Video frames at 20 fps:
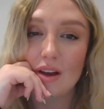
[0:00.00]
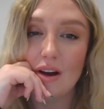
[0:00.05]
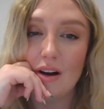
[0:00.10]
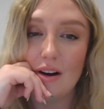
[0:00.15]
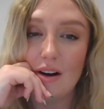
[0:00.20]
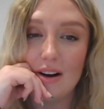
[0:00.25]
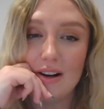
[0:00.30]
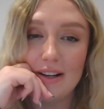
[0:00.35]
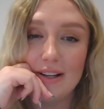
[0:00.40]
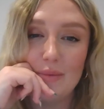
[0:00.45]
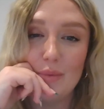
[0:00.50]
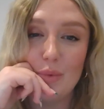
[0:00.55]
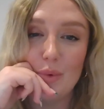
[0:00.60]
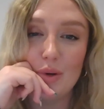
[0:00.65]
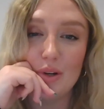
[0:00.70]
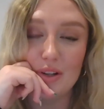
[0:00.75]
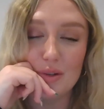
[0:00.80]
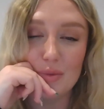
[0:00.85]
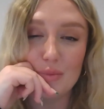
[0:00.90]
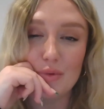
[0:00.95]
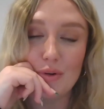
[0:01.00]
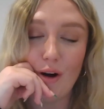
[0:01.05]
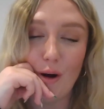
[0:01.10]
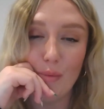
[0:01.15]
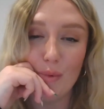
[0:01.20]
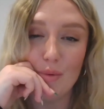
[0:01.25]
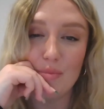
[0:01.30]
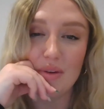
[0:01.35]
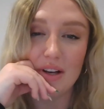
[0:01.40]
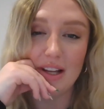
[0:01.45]
I would
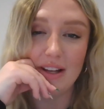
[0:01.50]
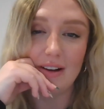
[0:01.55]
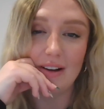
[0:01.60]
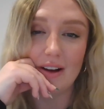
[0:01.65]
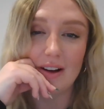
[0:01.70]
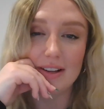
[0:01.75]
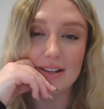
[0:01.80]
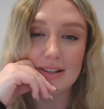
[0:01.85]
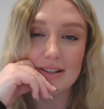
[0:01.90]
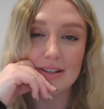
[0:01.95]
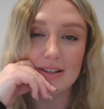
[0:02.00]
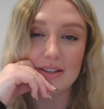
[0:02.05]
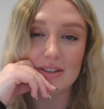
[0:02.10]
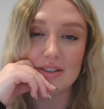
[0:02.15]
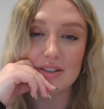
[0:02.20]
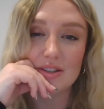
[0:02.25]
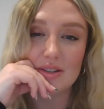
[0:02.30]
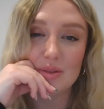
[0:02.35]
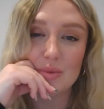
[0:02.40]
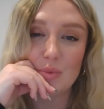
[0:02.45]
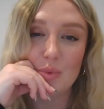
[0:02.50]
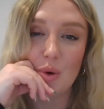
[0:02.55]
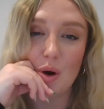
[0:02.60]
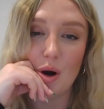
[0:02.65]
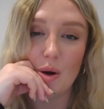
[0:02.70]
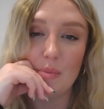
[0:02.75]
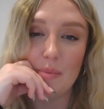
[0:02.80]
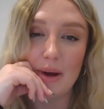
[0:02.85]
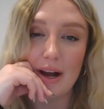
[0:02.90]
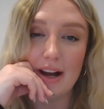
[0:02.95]
probably like to
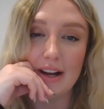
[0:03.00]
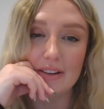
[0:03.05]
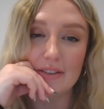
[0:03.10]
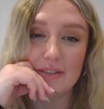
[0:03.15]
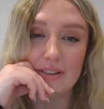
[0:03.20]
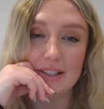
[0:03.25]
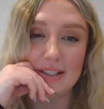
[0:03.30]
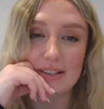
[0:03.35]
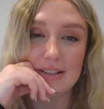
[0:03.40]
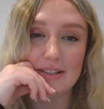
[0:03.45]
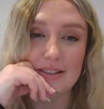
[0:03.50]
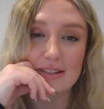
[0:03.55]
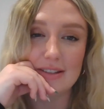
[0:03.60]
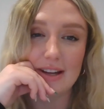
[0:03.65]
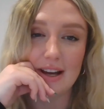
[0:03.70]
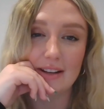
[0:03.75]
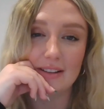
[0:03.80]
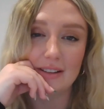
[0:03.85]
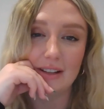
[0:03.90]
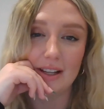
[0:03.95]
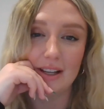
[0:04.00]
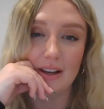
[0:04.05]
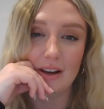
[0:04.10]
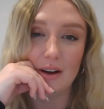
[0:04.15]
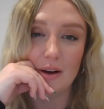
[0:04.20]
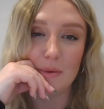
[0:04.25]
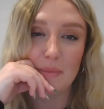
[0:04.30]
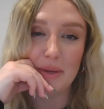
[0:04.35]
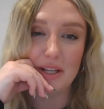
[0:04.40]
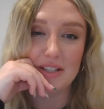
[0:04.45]
swap Accrington Stanley
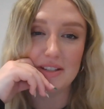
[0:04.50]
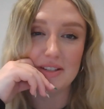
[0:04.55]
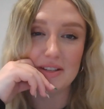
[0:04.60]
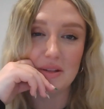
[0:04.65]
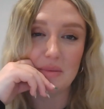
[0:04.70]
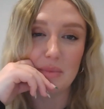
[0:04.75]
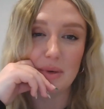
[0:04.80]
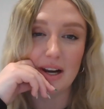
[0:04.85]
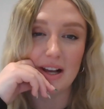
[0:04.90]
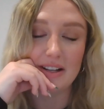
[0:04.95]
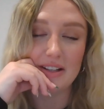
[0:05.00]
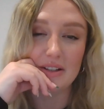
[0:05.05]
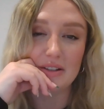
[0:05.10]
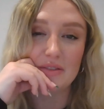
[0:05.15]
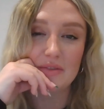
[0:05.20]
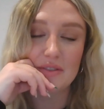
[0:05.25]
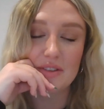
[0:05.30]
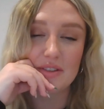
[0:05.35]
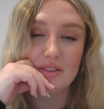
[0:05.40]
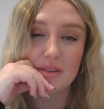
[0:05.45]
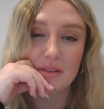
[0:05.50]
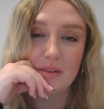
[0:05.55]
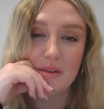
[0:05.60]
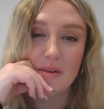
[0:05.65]
up into the playoffs.